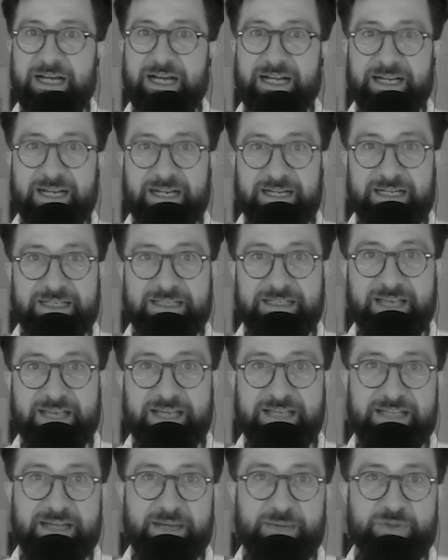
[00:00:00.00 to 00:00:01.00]
And in this
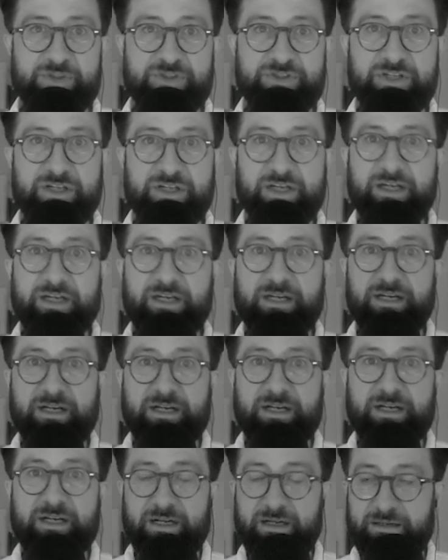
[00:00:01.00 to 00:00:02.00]
case,
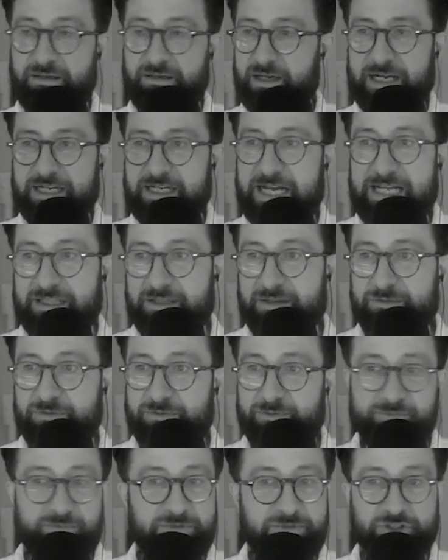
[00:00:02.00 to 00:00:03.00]
I had to
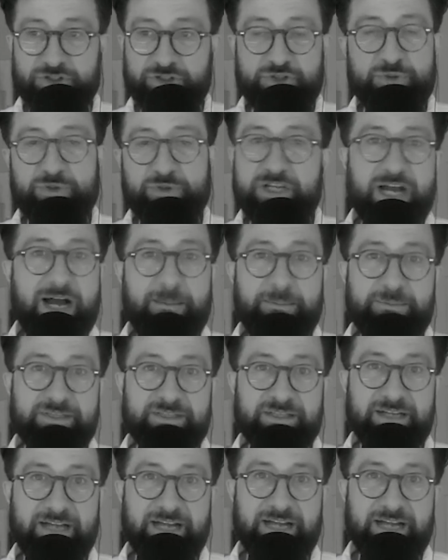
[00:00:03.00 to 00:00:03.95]
just do the opposite.